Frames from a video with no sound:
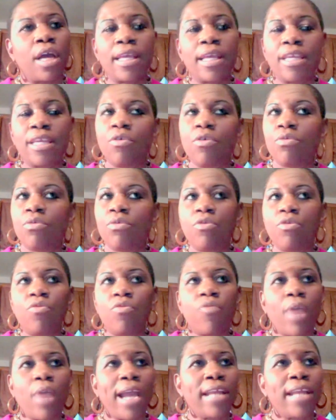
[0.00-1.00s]
you
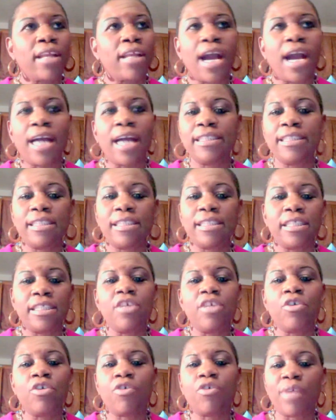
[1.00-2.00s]
write constantly,
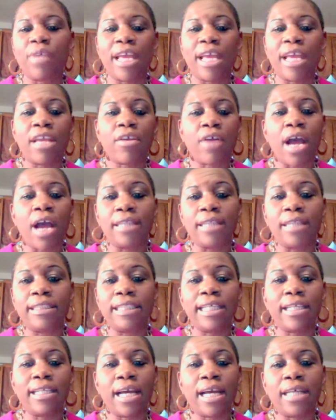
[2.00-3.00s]
you create
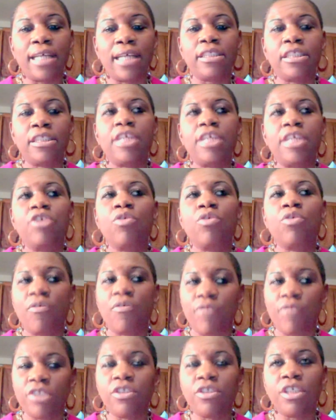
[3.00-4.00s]
content constantly, you are
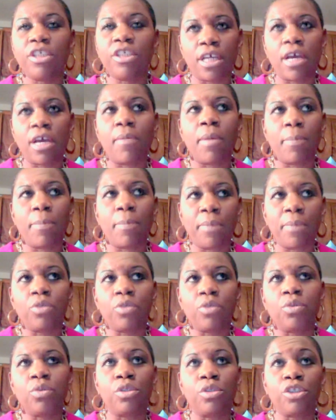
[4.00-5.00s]
eventually going to come up in a
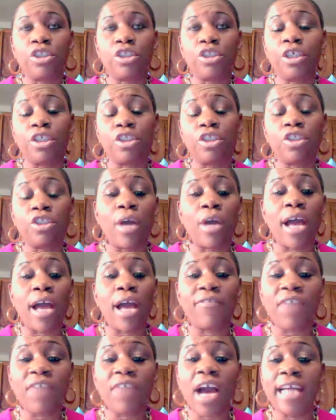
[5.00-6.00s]
Google search. So if
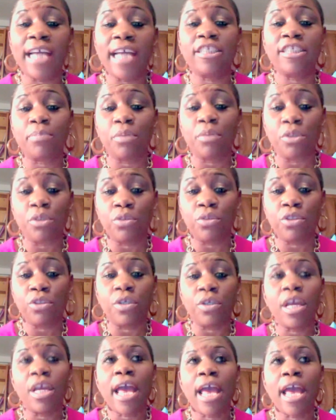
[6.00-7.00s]
I, as a
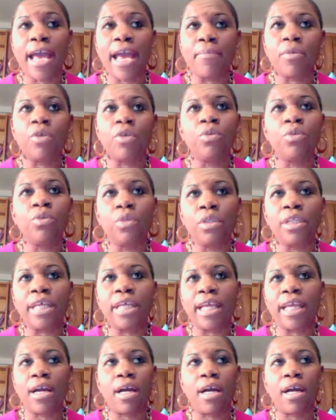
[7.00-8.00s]
producer, am
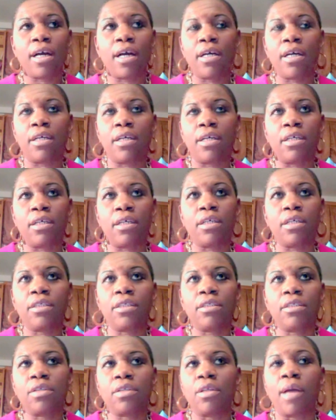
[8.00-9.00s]
Googling,
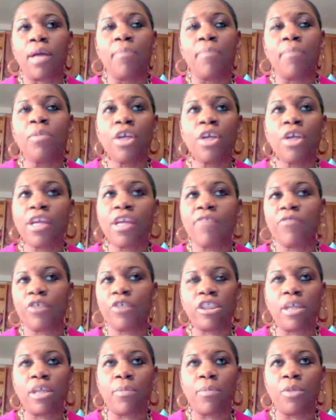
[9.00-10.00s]
I'm looking for
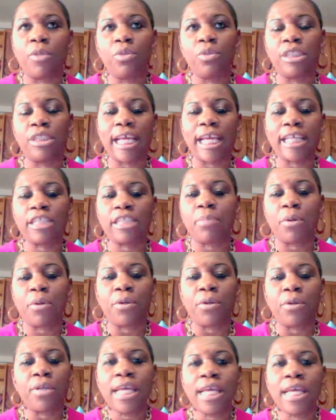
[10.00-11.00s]
someone who's an
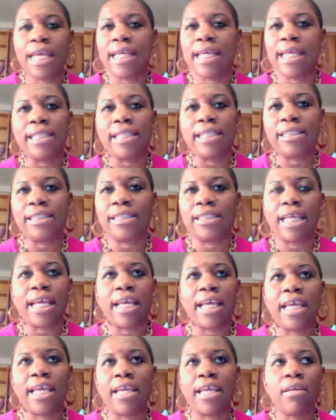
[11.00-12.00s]
expert in,
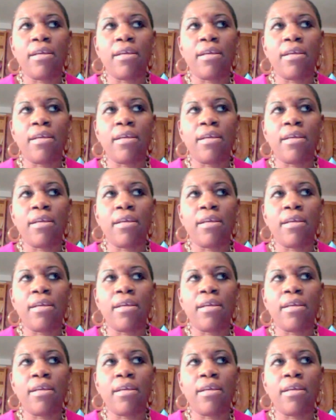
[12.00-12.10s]
say,